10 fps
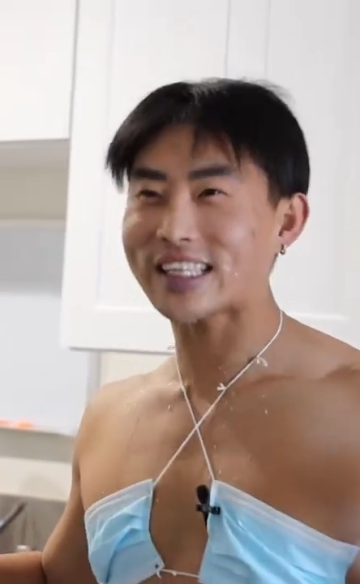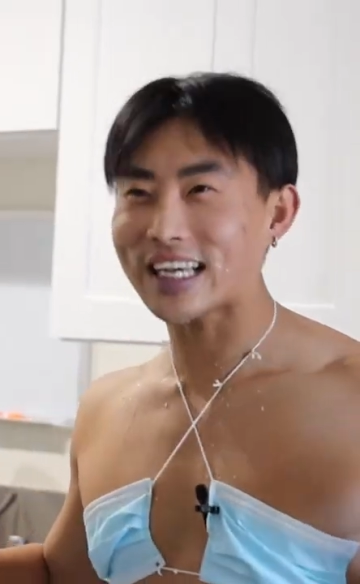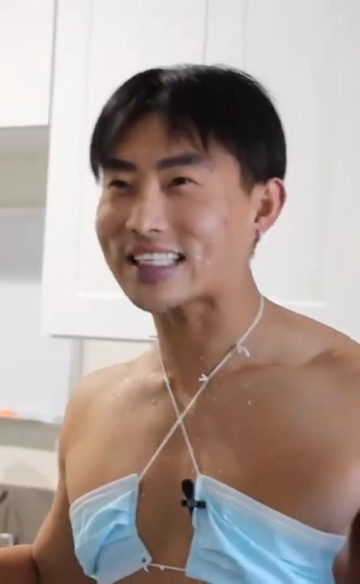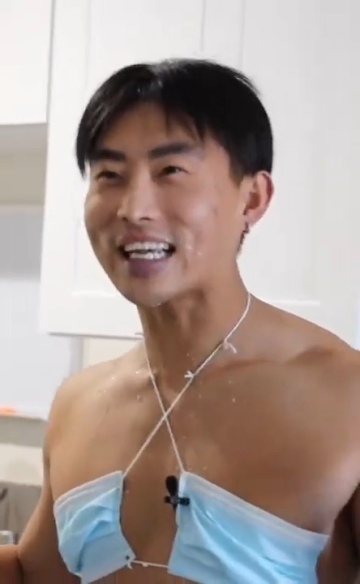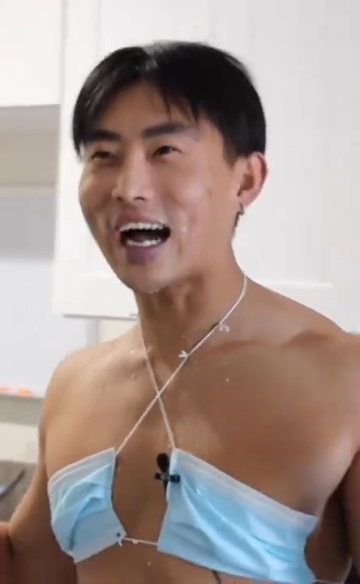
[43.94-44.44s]

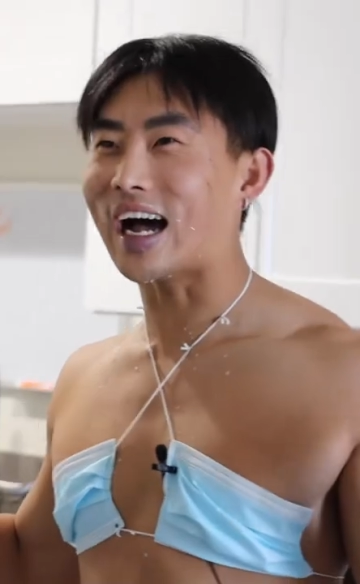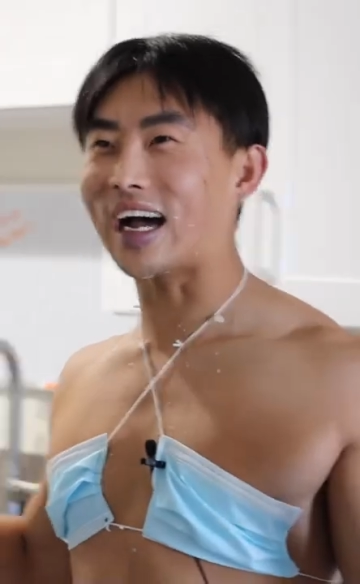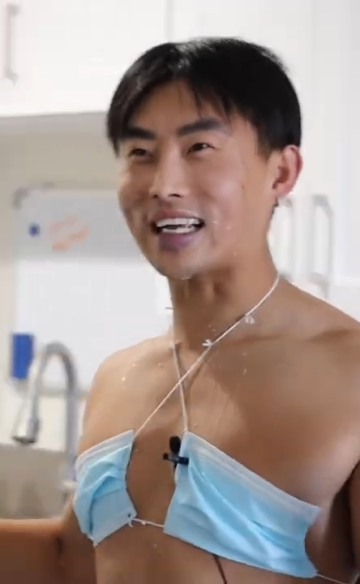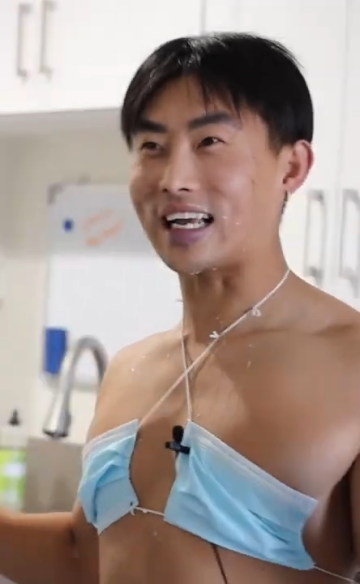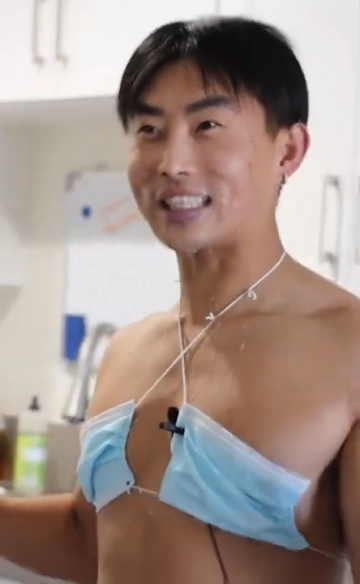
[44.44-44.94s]

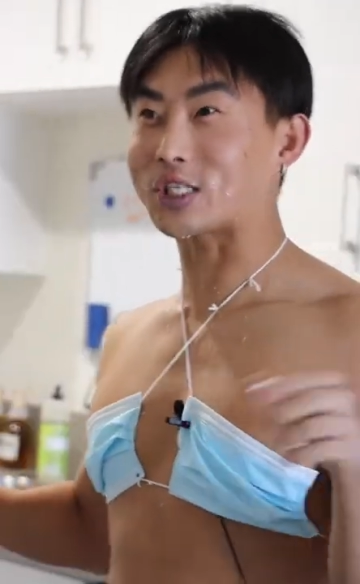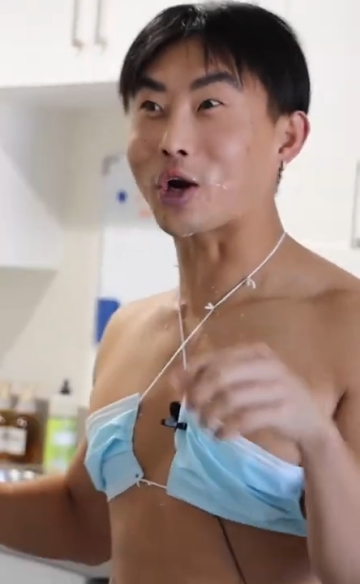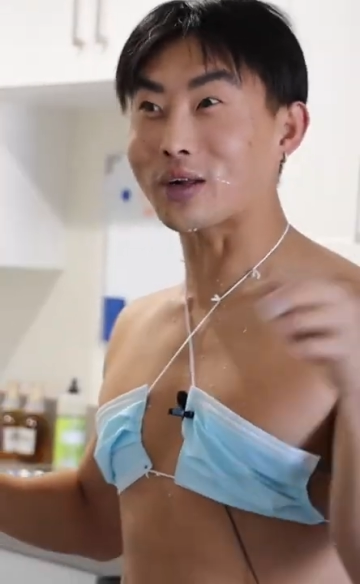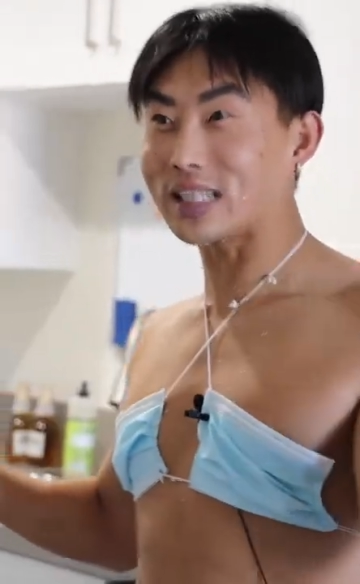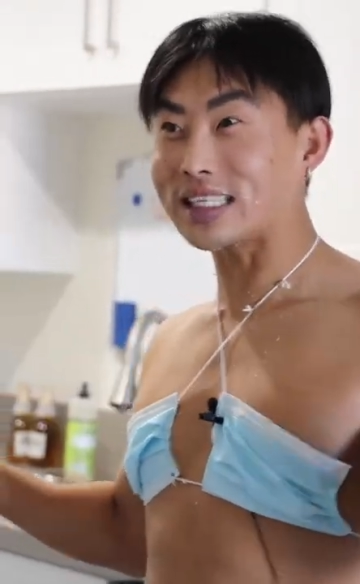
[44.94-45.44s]
TikTok.
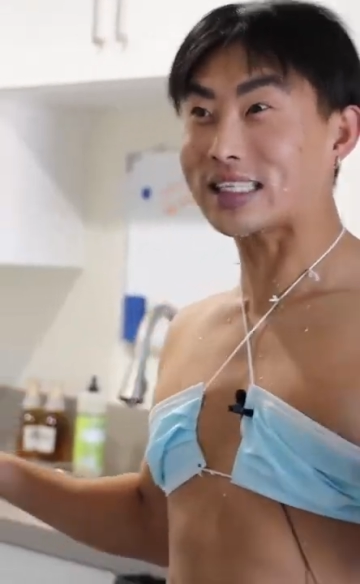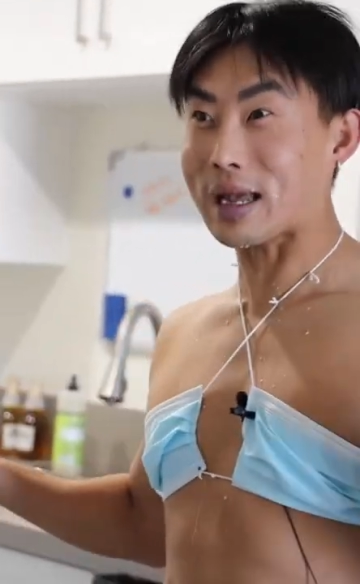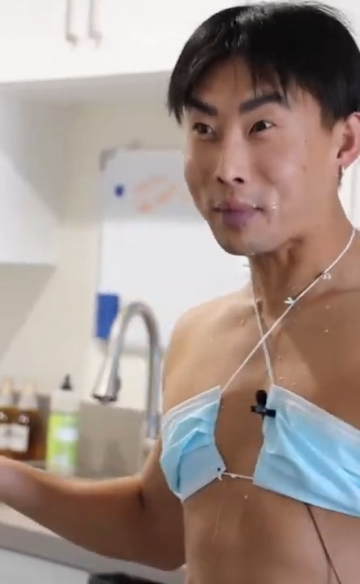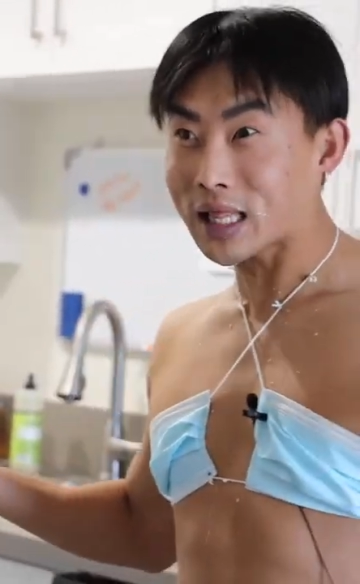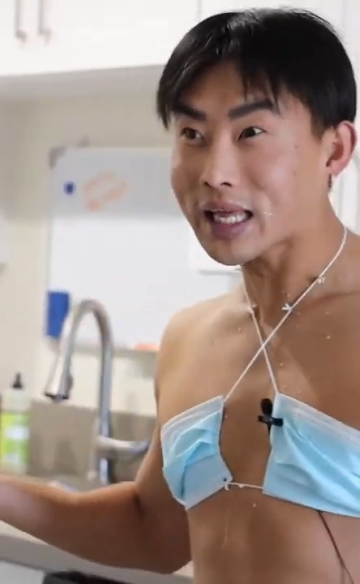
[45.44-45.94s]
Charlie
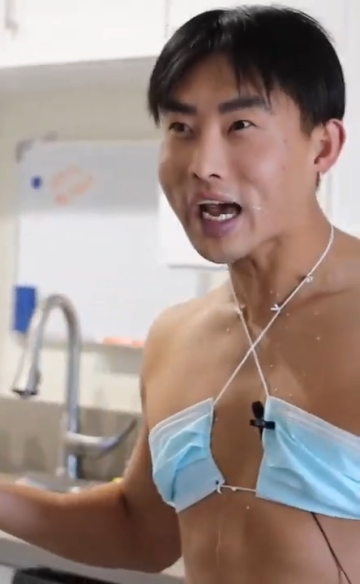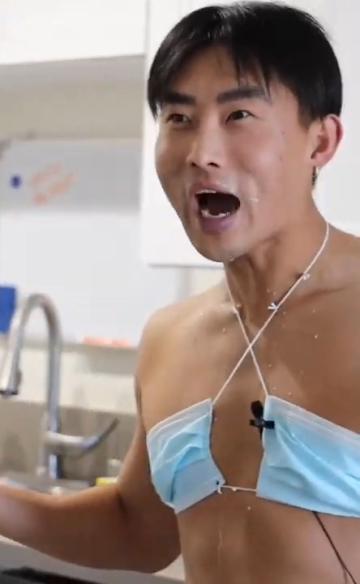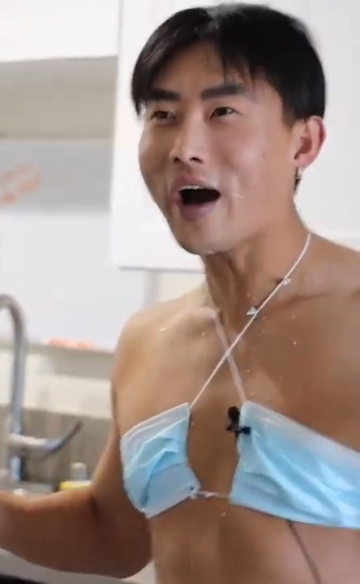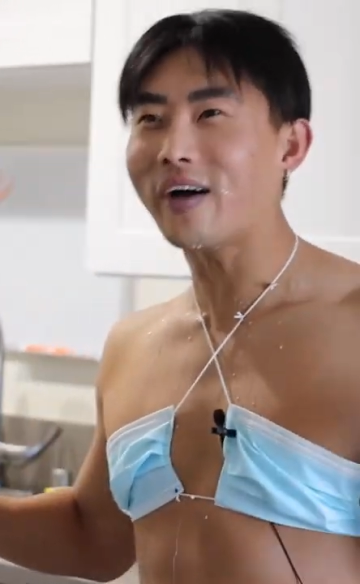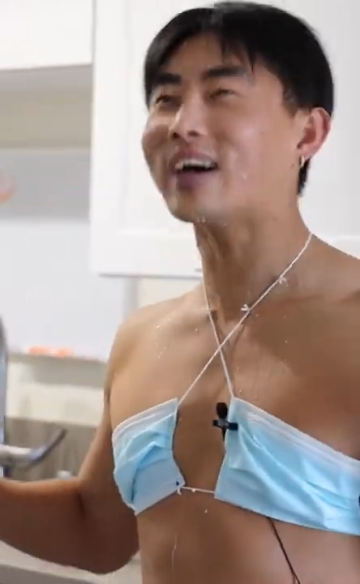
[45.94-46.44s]
D'Amelio?
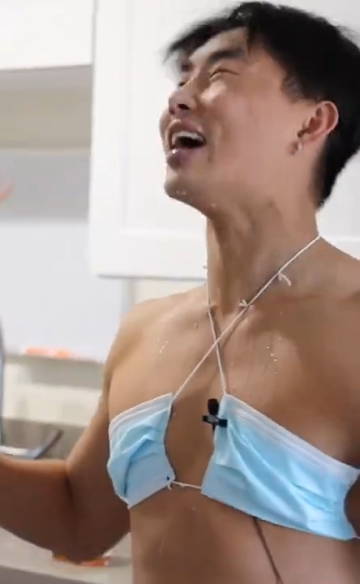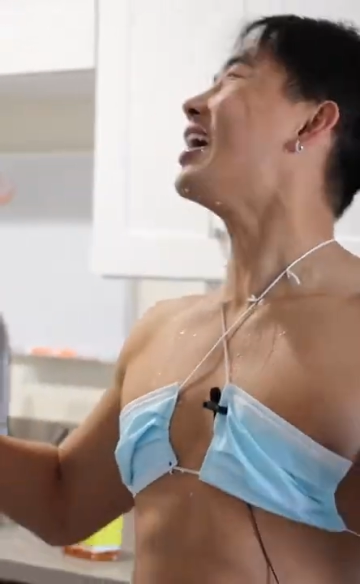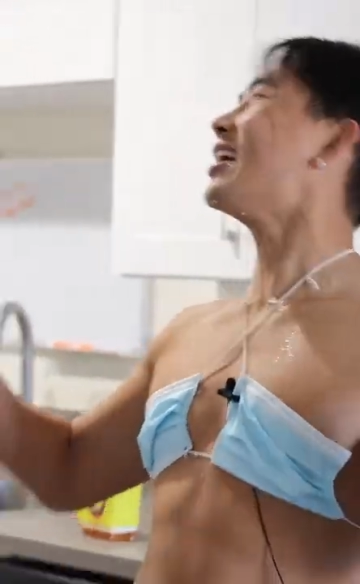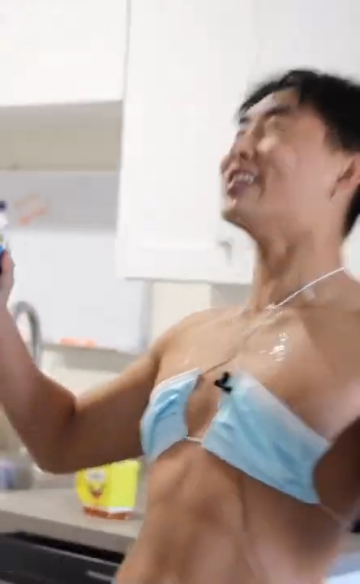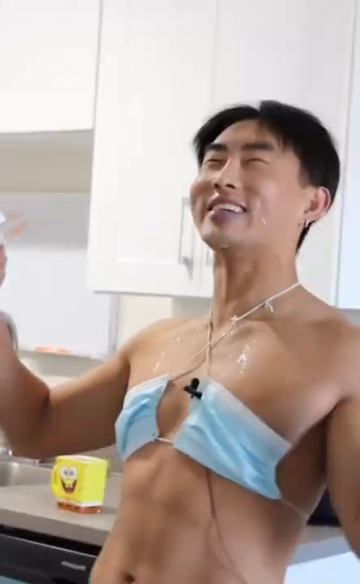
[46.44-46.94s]

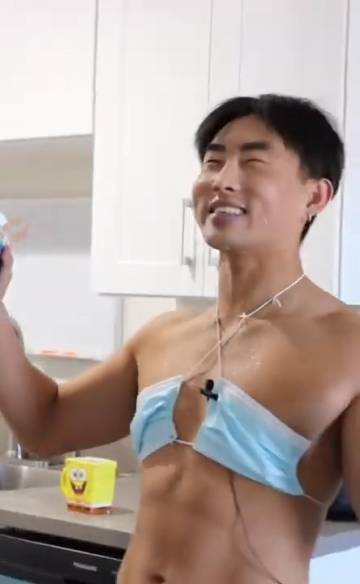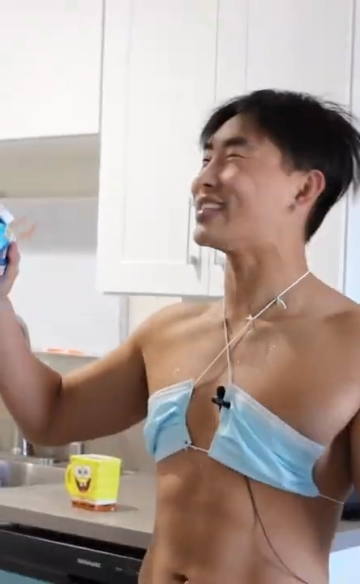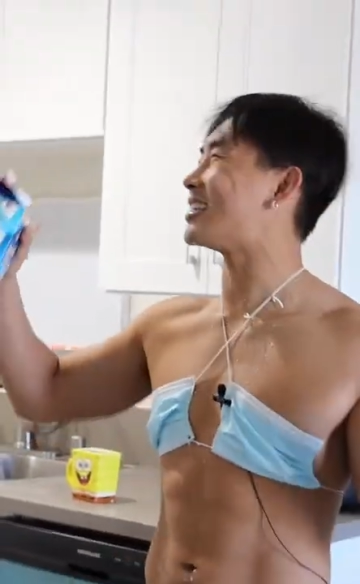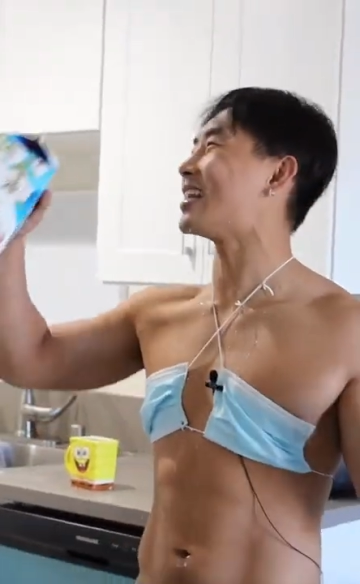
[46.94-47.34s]
Oh, yeah.